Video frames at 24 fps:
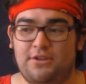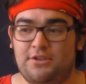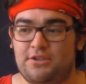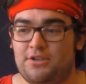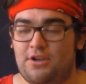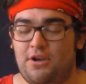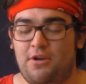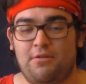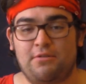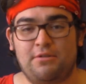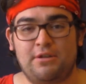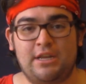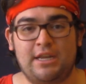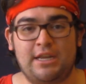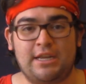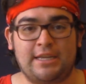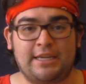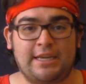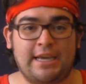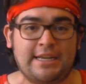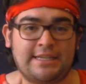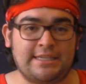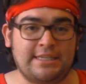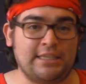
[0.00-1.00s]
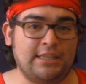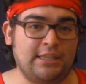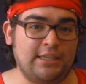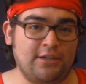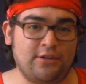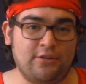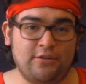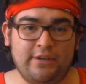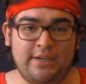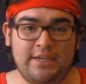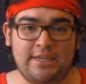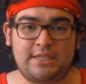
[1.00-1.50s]
So get
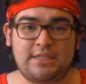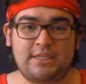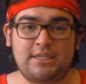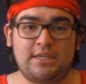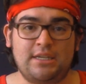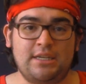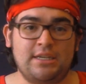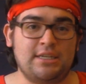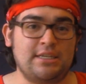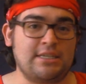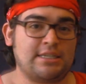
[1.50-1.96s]
delirious,